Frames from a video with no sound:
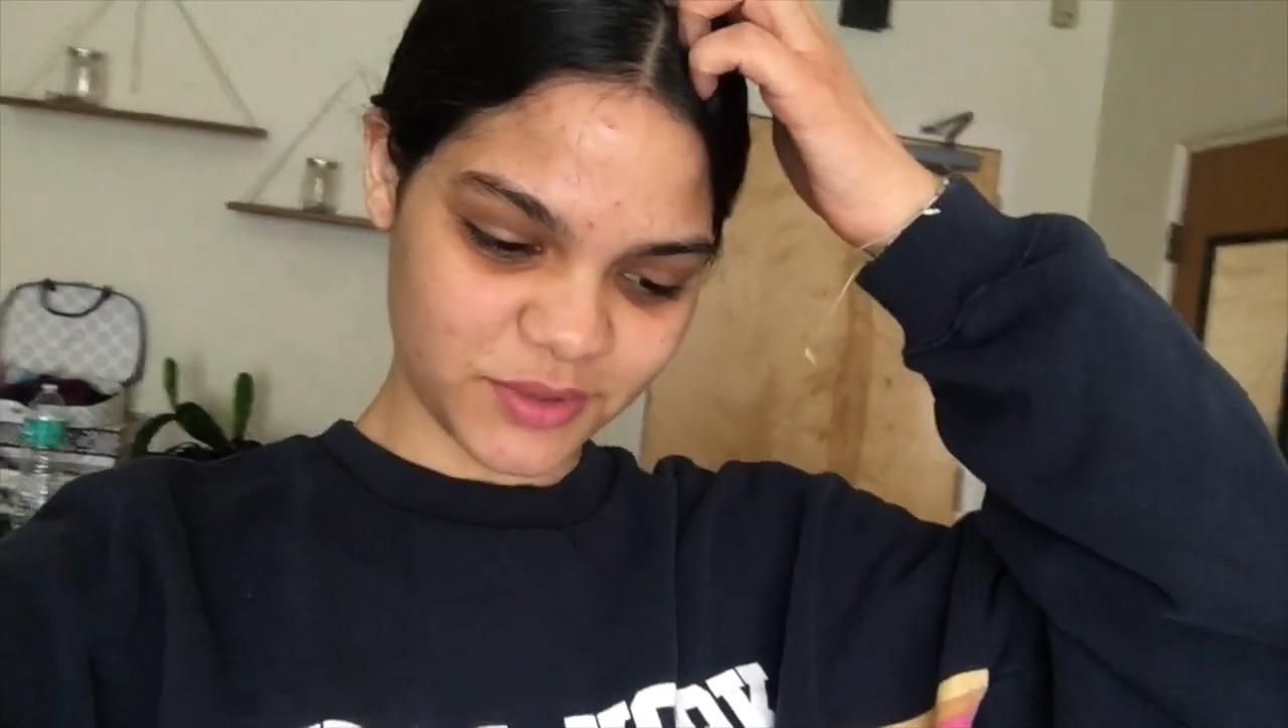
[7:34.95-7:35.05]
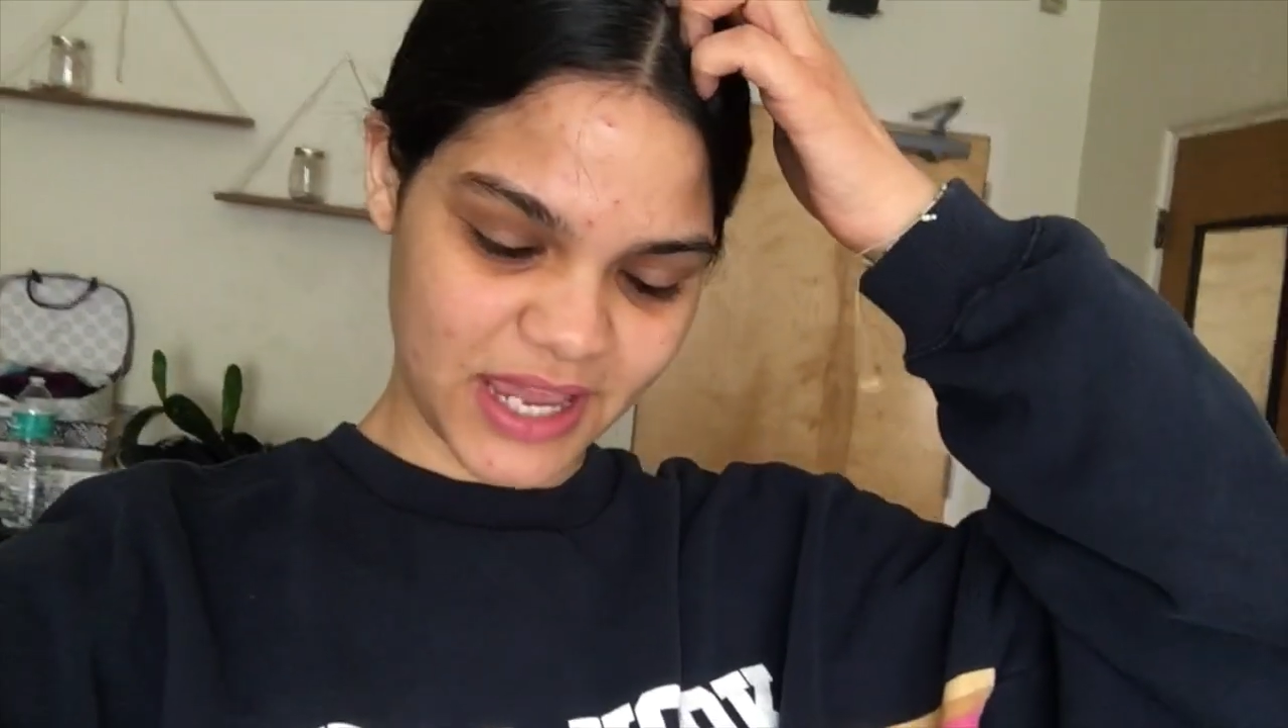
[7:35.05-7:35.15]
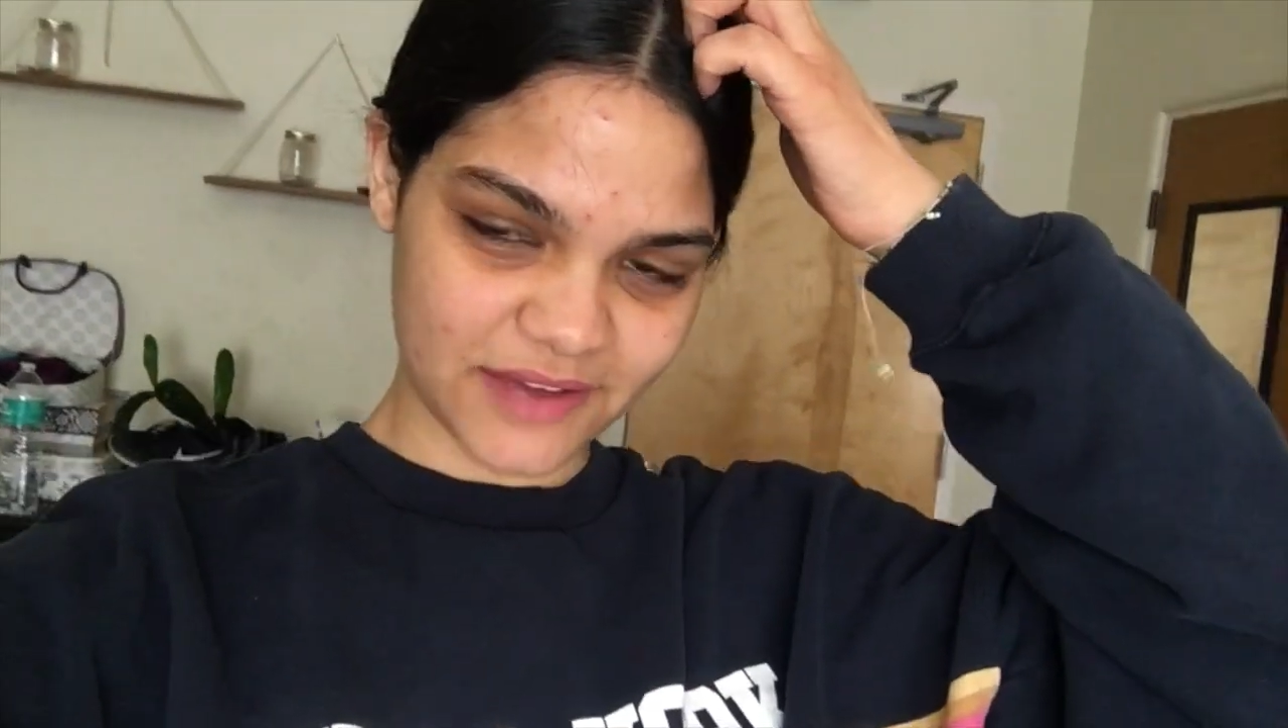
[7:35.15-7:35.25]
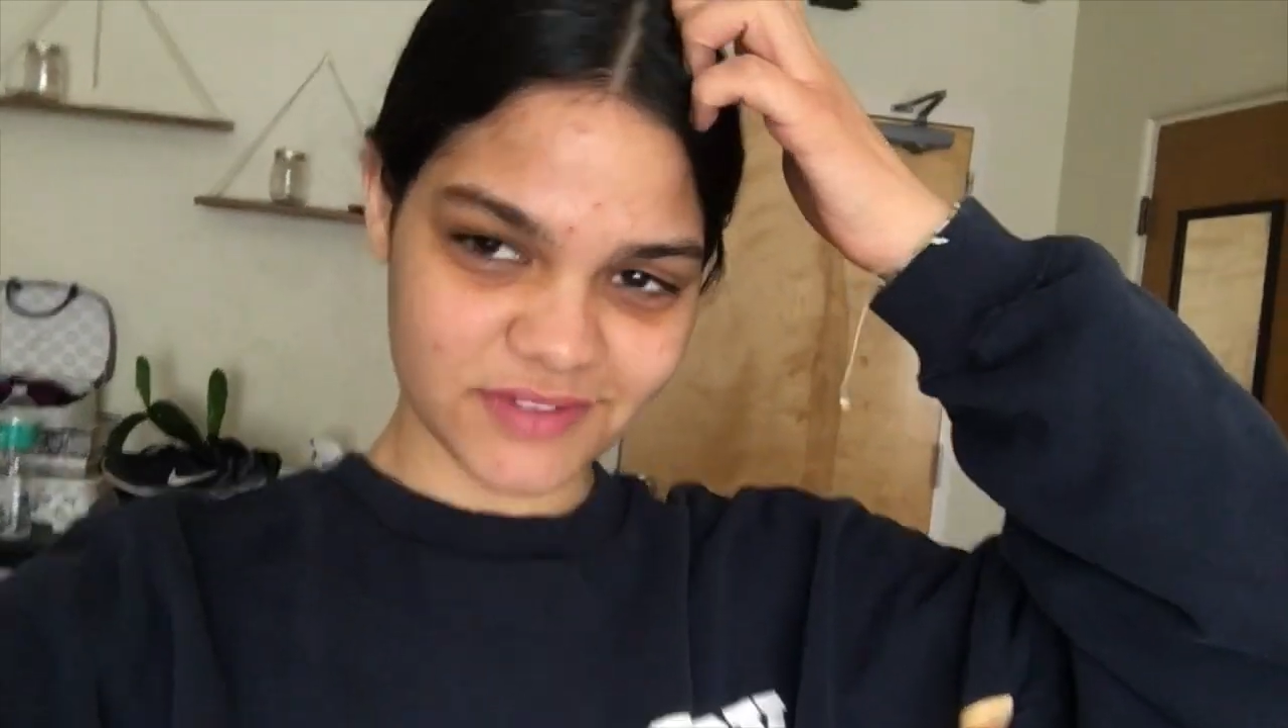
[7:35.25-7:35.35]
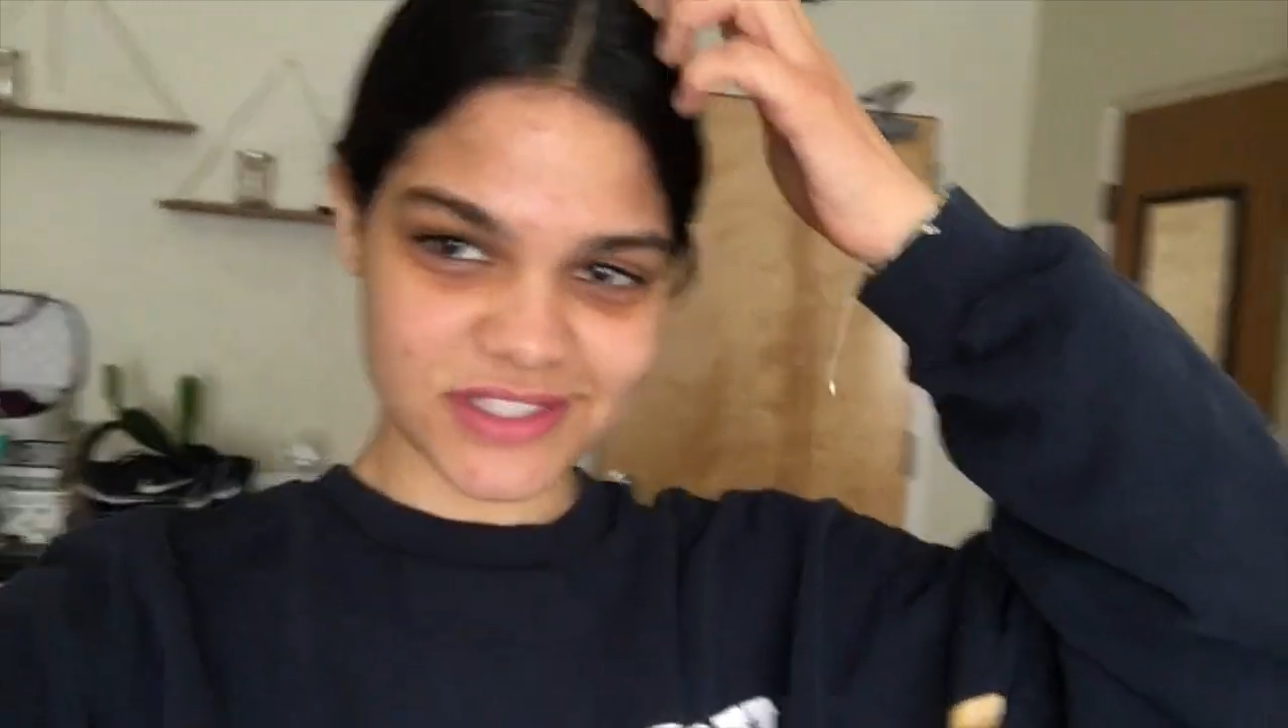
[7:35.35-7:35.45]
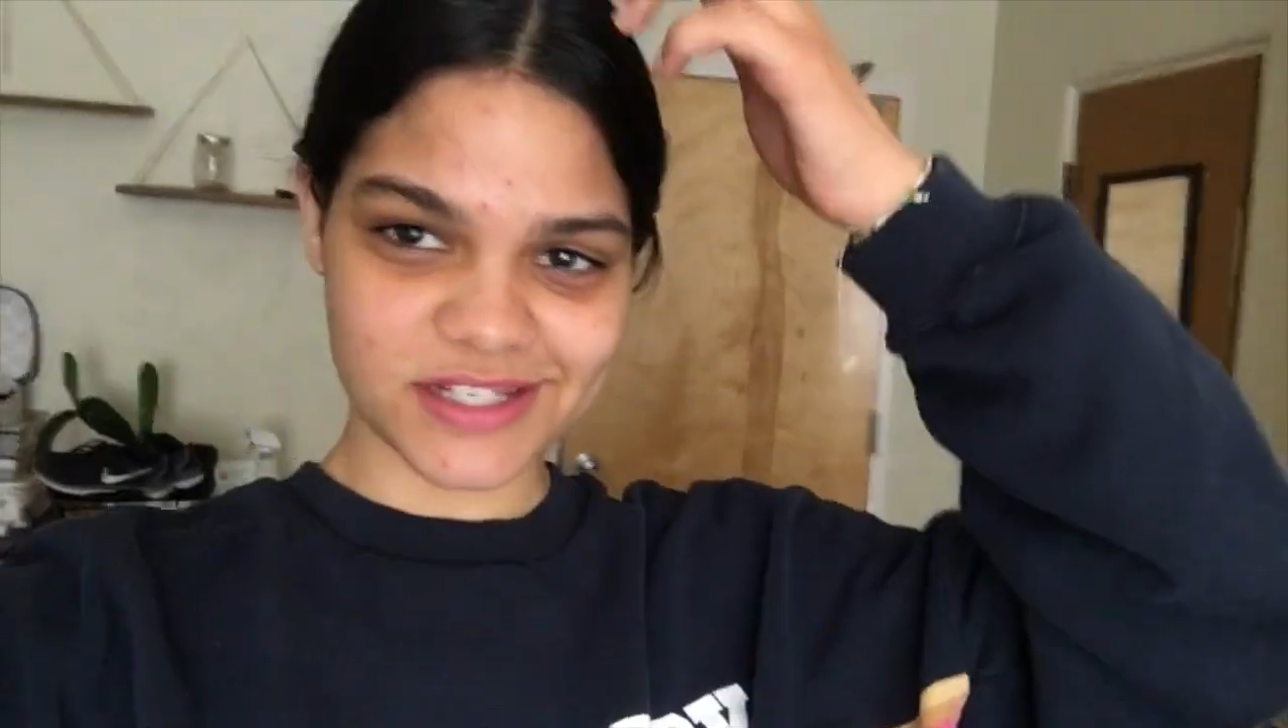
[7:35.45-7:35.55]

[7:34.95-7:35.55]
we have this